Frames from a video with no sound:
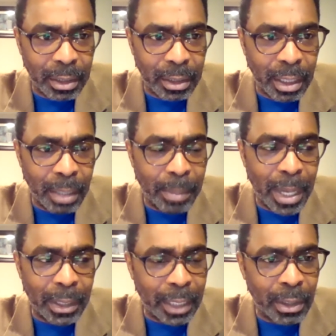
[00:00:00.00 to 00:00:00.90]
a
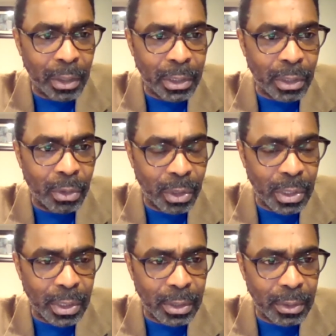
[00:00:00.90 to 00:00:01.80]
biotechnology
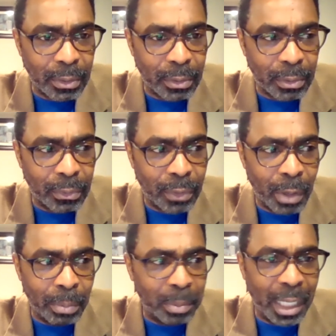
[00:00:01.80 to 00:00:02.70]
course
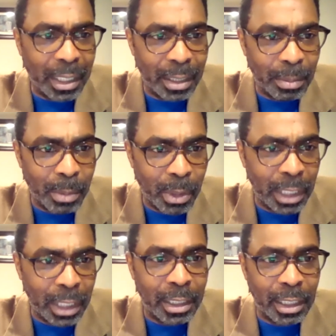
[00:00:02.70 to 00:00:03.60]
from 8 in the
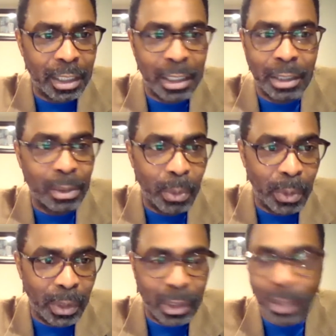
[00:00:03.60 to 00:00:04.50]
morning till
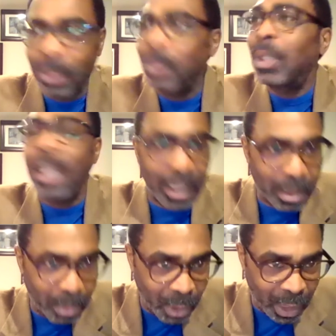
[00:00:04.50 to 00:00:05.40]
2 the next
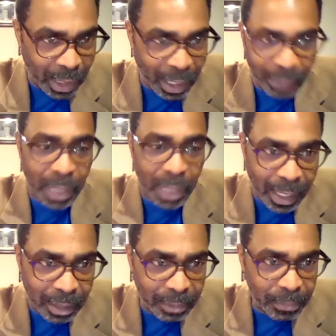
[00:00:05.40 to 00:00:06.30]
morning every day,
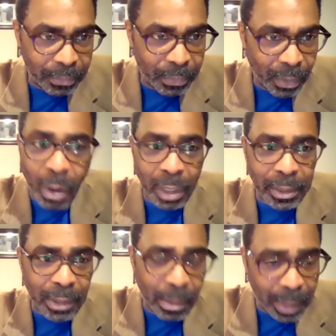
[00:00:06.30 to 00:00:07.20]
all
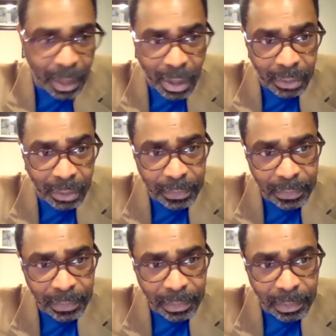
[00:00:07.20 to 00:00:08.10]
summer long,
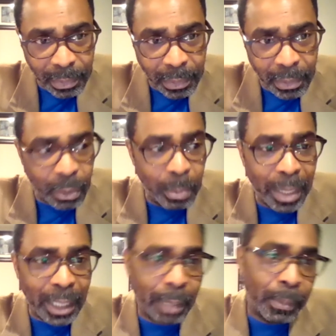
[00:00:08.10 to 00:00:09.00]
to
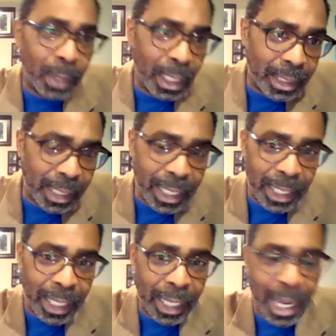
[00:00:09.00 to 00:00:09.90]
manipulate
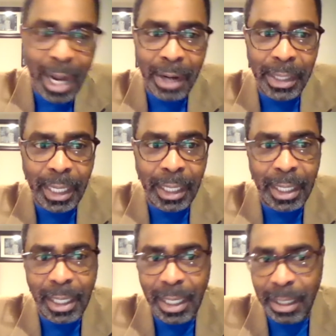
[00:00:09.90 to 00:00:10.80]
DNA, RNA,
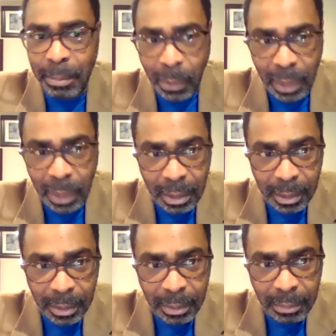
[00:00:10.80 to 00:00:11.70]
and
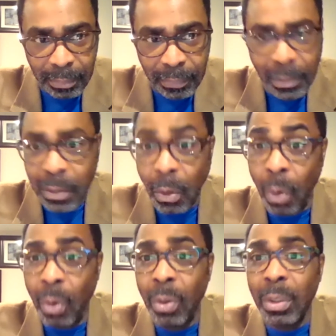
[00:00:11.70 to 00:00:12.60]
proteins.
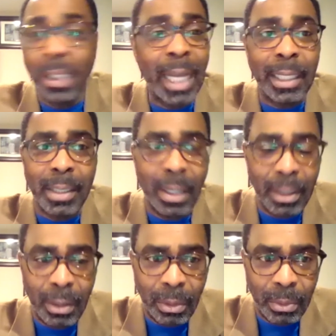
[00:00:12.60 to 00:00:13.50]
So that is not
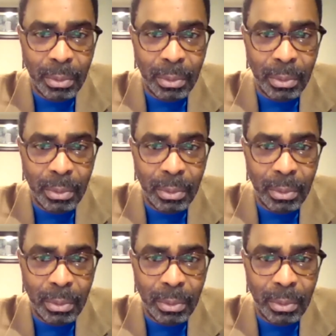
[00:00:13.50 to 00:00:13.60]
new.